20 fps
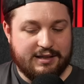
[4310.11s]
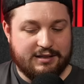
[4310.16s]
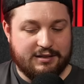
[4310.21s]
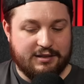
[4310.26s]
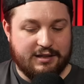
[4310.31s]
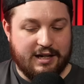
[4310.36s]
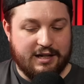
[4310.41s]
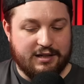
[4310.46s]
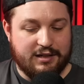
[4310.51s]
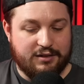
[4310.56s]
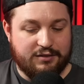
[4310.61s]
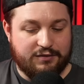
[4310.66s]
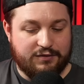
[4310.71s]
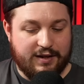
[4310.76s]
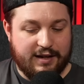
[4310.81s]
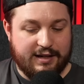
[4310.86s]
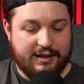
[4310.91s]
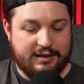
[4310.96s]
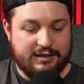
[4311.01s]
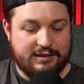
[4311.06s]
Till the end of the
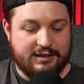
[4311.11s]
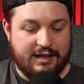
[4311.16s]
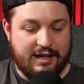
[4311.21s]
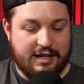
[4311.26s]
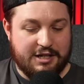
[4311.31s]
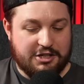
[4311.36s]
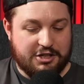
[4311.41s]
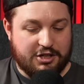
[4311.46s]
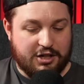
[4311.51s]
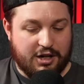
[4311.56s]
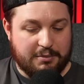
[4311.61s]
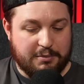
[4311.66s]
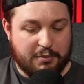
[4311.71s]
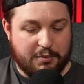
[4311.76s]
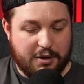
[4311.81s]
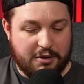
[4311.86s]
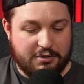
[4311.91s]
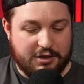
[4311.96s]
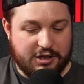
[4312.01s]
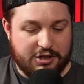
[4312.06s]
phase, each time a
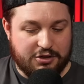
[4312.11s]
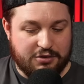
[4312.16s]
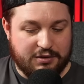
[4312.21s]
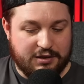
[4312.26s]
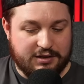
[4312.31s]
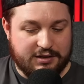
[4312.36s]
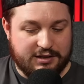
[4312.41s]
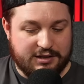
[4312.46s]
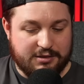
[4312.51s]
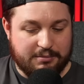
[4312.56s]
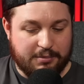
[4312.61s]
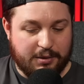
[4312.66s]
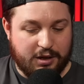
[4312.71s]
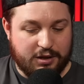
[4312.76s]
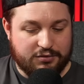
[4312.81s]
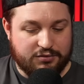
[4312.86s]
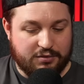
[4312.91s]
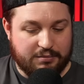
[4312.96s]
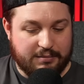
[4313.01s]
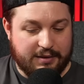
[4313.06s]
World Eaters unit
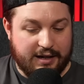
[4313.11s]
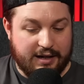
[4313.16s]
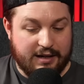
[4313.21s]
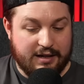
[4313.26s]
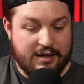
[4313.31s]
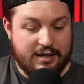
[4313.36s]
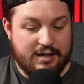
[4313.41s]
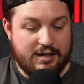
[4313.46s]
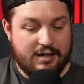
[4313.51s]
disembarks from that,